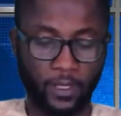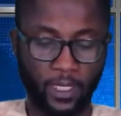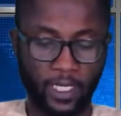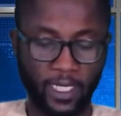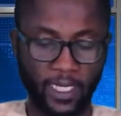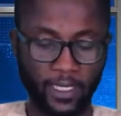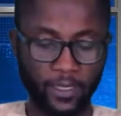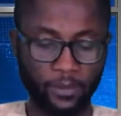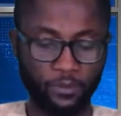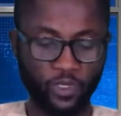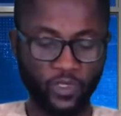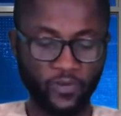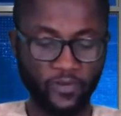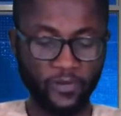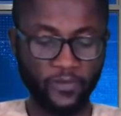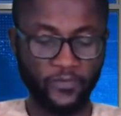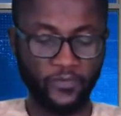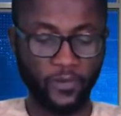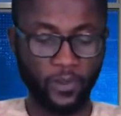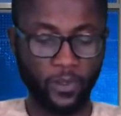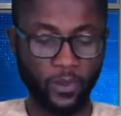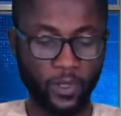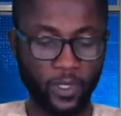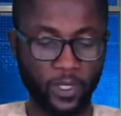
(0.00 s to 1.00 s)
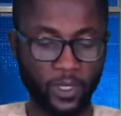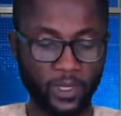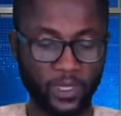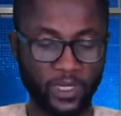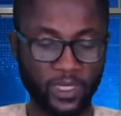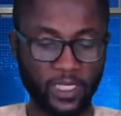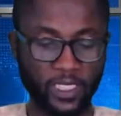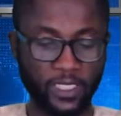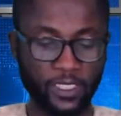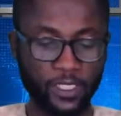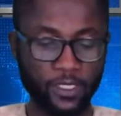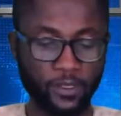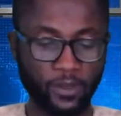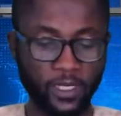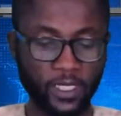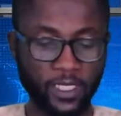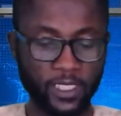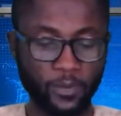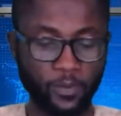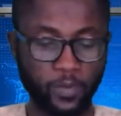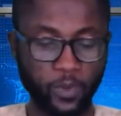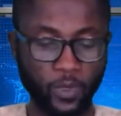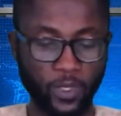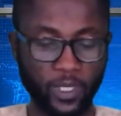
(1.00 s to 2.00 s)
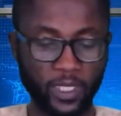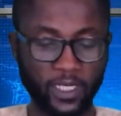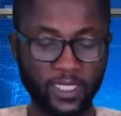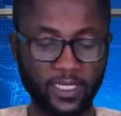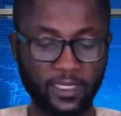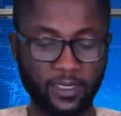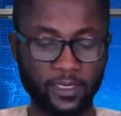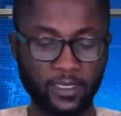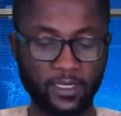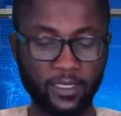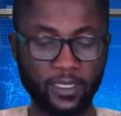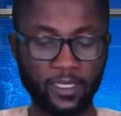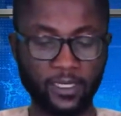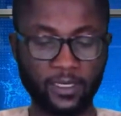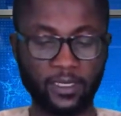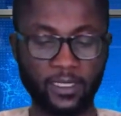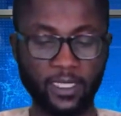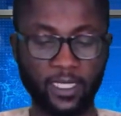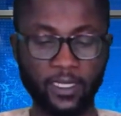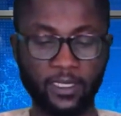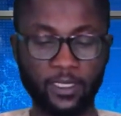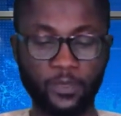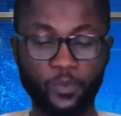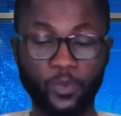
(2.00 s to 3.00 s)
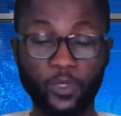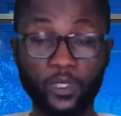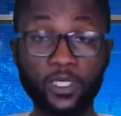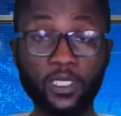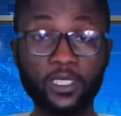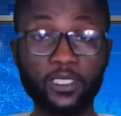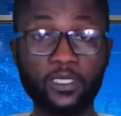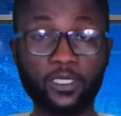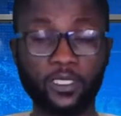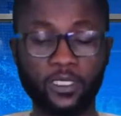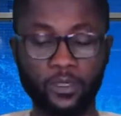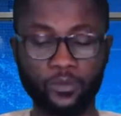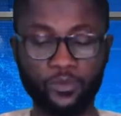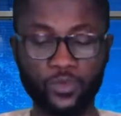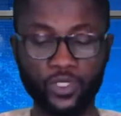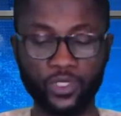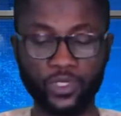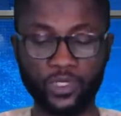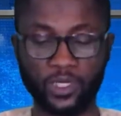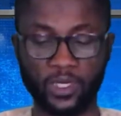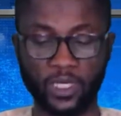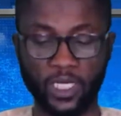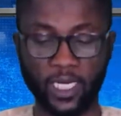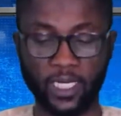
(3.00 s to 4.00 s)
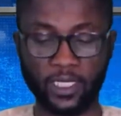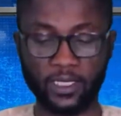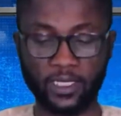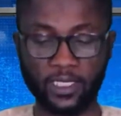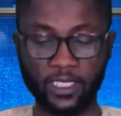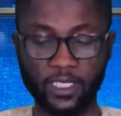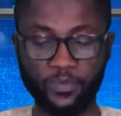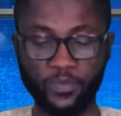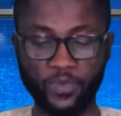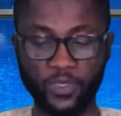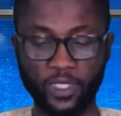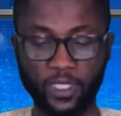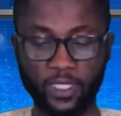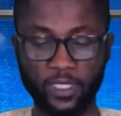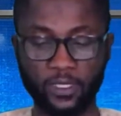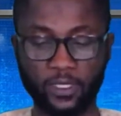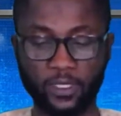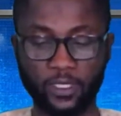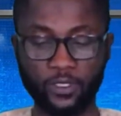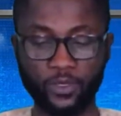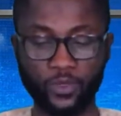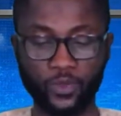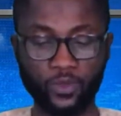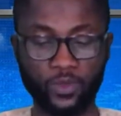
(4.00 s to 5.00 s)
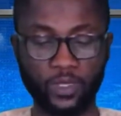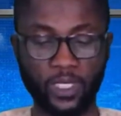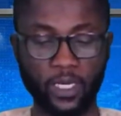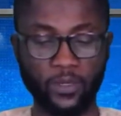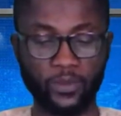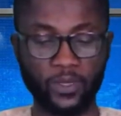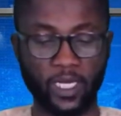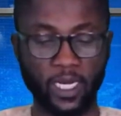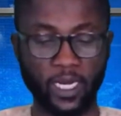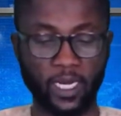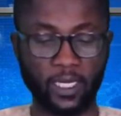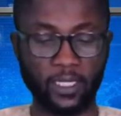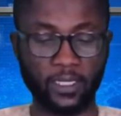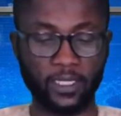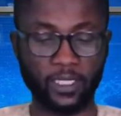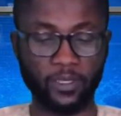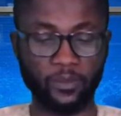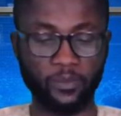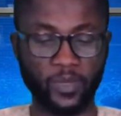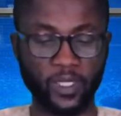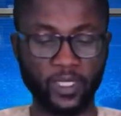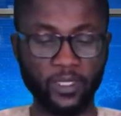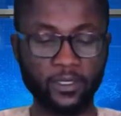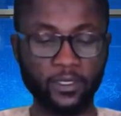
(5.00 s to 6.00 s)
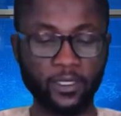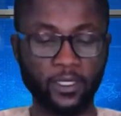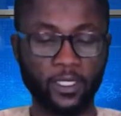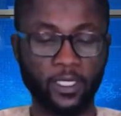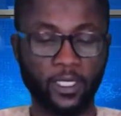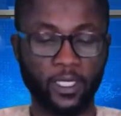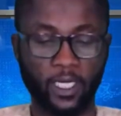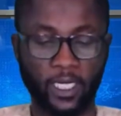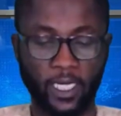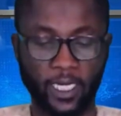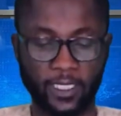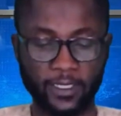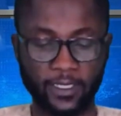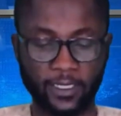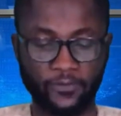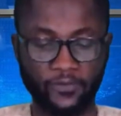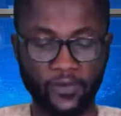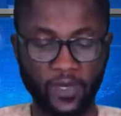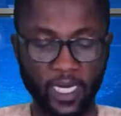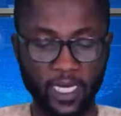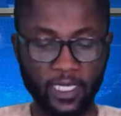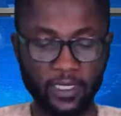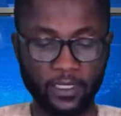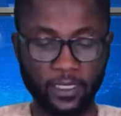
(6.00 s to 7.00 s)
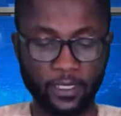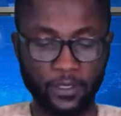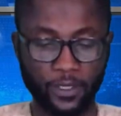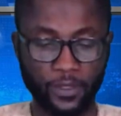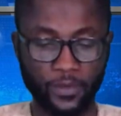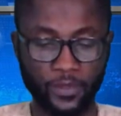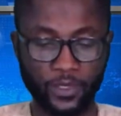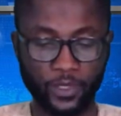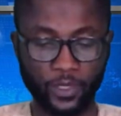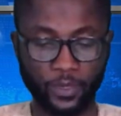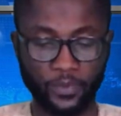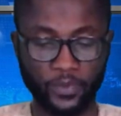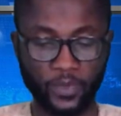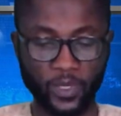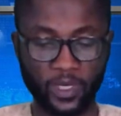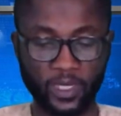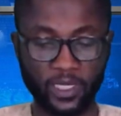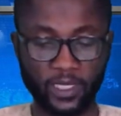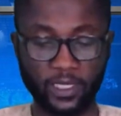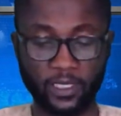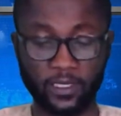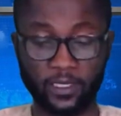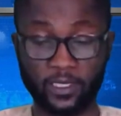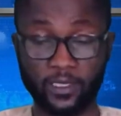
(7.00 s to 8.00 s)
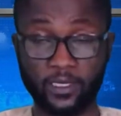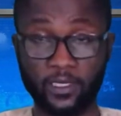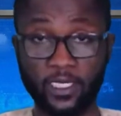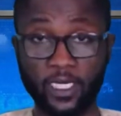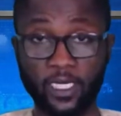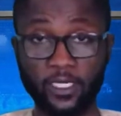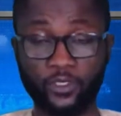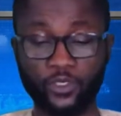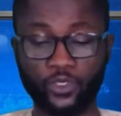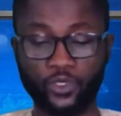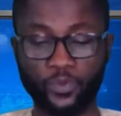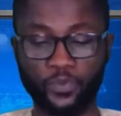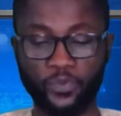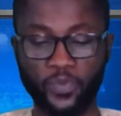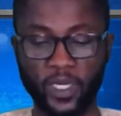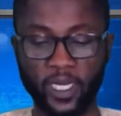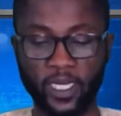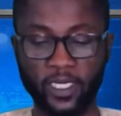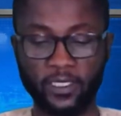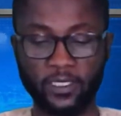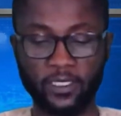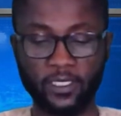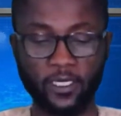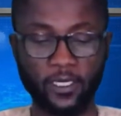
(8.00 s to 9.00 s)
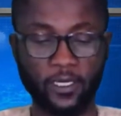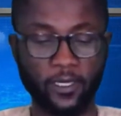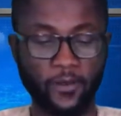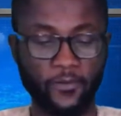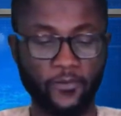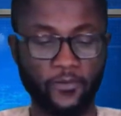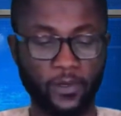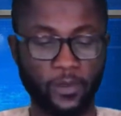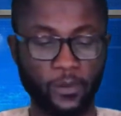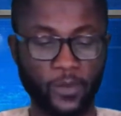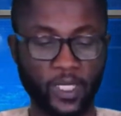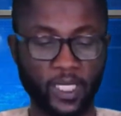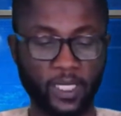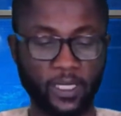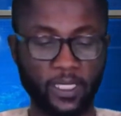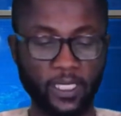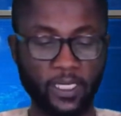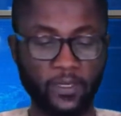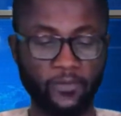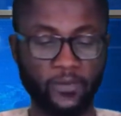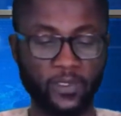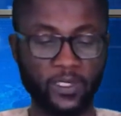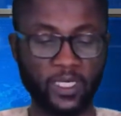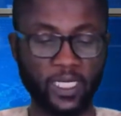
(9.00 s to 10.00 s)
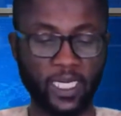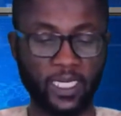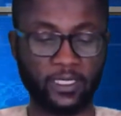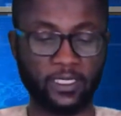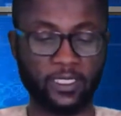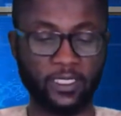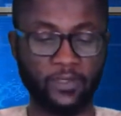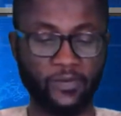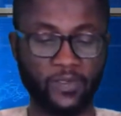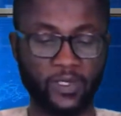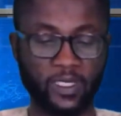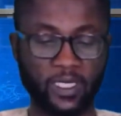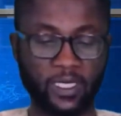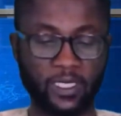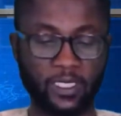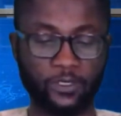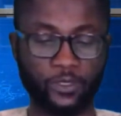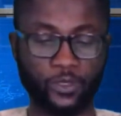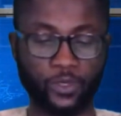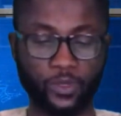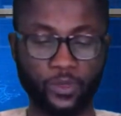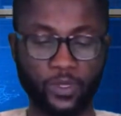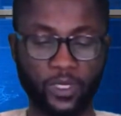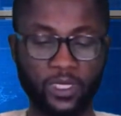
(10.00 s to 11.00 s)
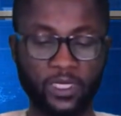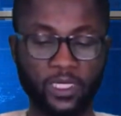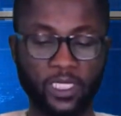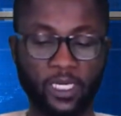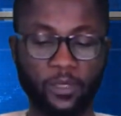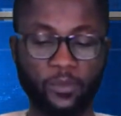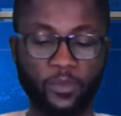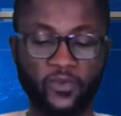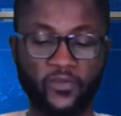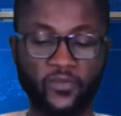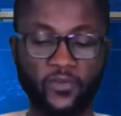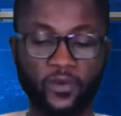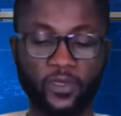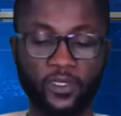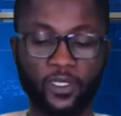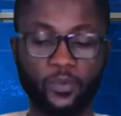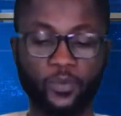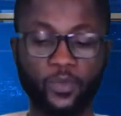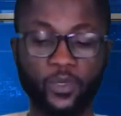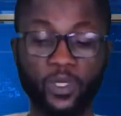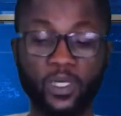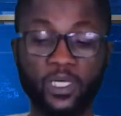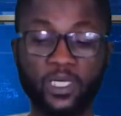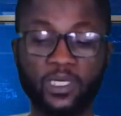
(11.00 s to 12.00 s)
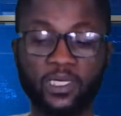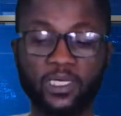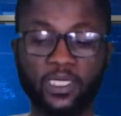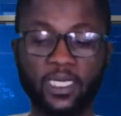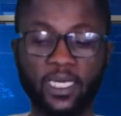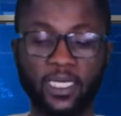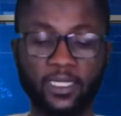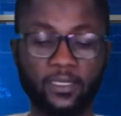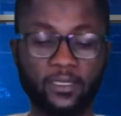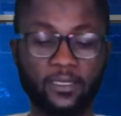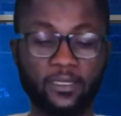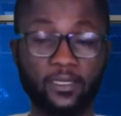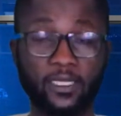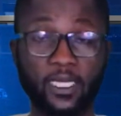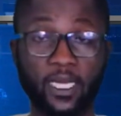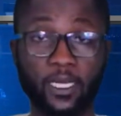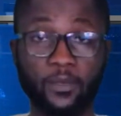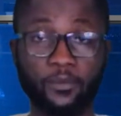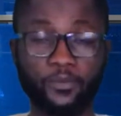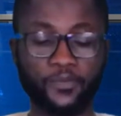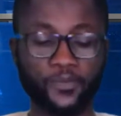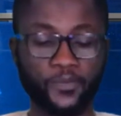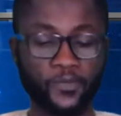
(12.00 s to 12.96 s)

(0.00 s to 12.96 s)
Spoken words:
And moving forward, the newly deployed Katsina State Police Commissioner, CP Idrisu Dauda Daban, has advised terrorists operating in the state to repent from their devilish activities and surrender before the police get to them.